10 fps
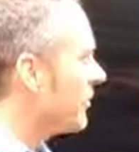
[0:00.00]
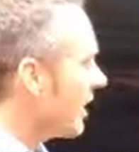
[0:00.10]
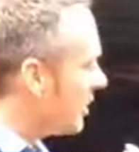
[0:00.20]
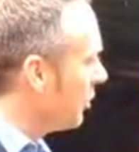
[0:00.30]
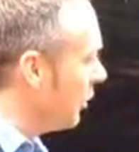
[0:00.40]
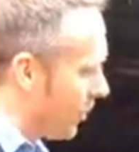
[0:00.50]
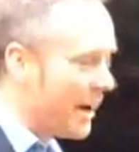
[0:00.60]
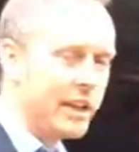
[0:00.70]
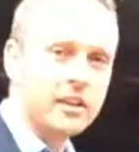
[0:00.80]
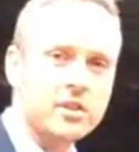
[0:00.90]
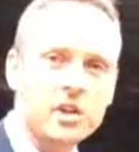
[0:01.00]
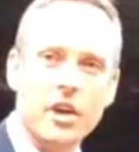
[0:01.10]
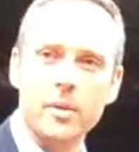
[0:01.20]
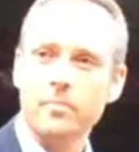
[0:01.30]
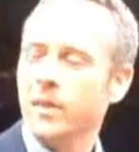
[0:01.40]
thank you all for making the
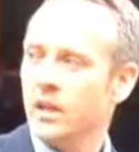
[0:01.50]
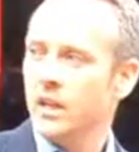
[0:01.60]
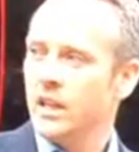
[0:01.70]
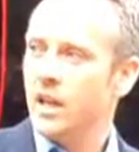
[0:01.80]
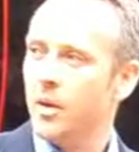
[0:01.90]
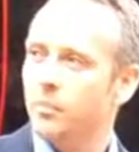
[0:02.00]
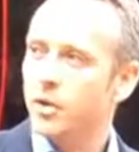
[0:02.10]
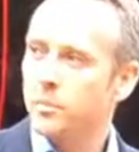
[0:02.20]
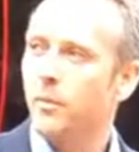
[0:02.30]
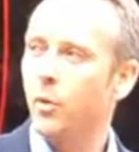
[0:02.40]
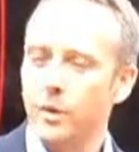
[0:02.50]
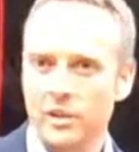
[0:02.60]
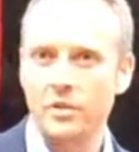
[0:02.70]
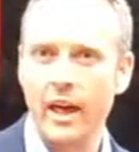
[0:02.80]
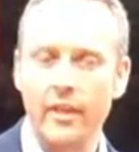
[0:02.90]
time. Just before we
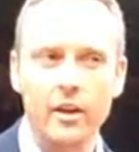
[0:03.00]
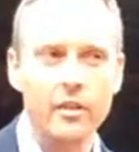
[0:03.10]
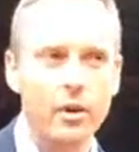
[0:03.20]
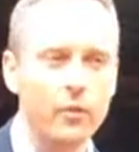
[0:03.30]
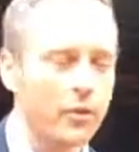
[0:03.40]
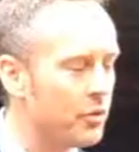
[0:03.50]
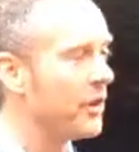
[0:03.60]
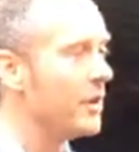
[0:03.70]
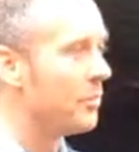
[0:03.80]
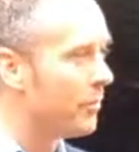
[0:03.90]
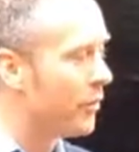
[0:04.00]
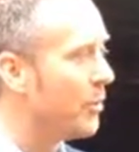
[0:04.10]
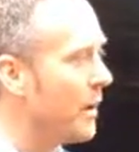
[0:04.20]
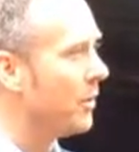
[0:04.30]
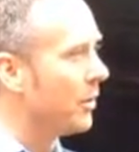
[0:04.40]
do that though, there are a few
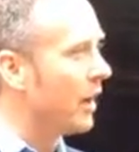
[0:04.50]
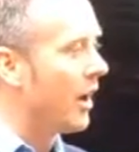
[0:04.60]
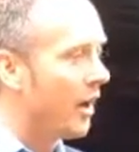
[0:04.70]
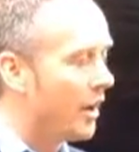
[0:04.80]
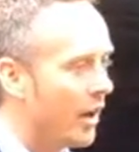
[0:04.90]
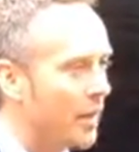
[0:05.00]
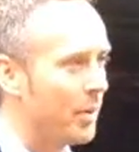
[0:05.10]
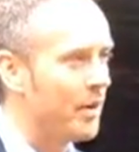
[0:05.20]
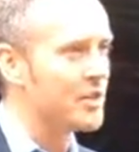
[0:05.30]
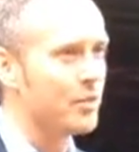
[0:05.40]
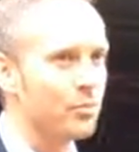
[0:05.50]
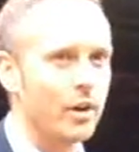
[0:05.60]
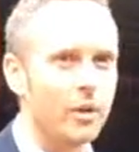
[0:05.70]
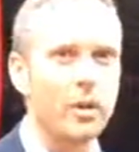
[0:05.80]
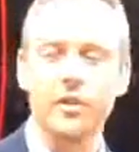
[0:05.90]
people that I personally
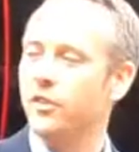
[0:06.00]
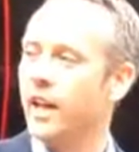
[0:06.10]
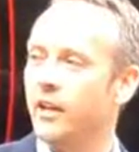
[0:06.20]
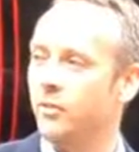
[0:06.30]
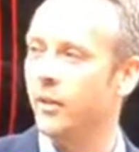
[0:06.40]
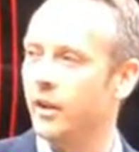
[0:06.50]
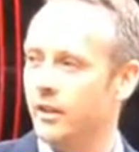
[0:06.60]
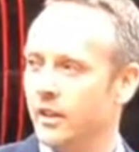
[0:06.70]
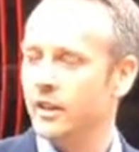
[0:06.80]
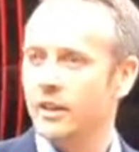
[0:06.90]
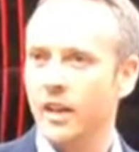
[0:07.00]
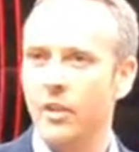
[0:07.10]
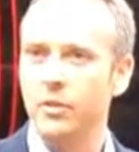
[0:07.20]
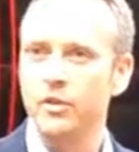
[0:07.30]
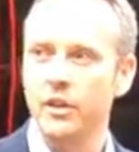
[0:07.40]
really want to thank for
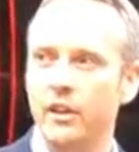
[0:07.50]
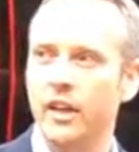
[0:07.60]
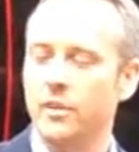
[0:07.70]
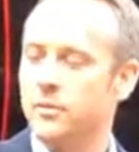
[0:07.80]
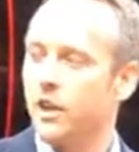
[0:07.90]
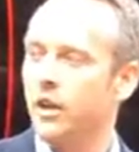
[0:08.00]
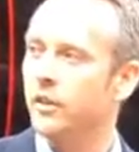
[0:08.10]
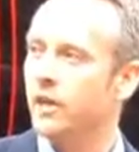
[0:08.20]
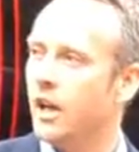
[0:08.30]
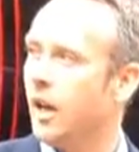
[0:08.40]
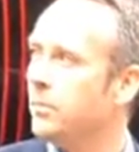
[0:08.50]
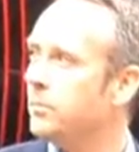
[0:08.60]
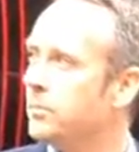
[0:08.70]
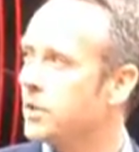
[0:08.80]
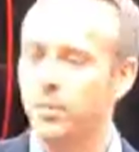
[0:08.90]
everything that they've done
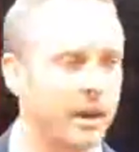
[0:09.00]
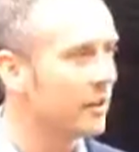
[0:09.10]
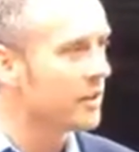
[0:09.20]
to make